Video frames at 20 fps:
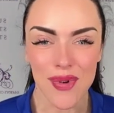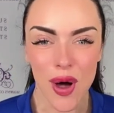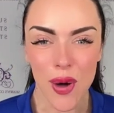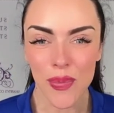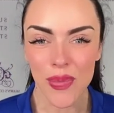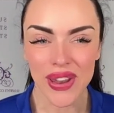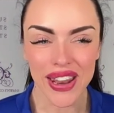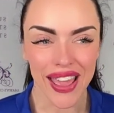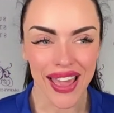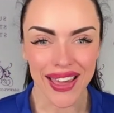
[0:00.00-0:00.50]
I'm
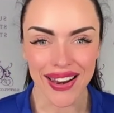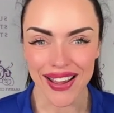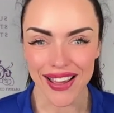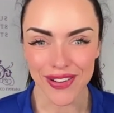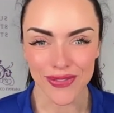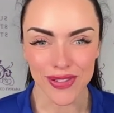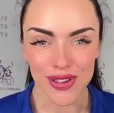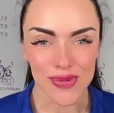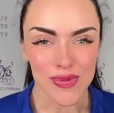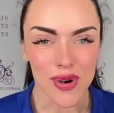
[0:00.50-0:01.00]
hoping to add
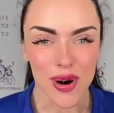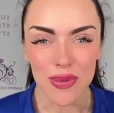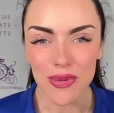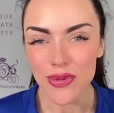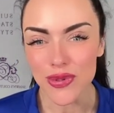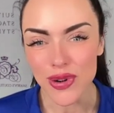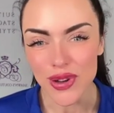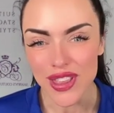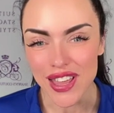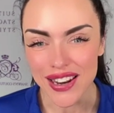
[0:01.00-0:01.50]
on a few
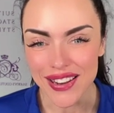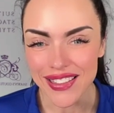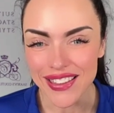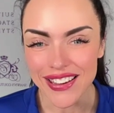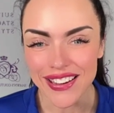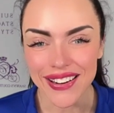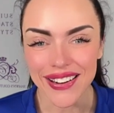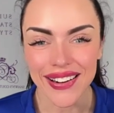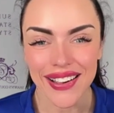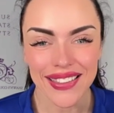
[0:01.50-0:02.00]
more before the end
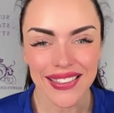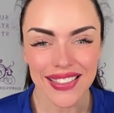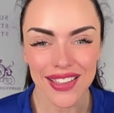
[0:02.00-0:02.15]
of the year.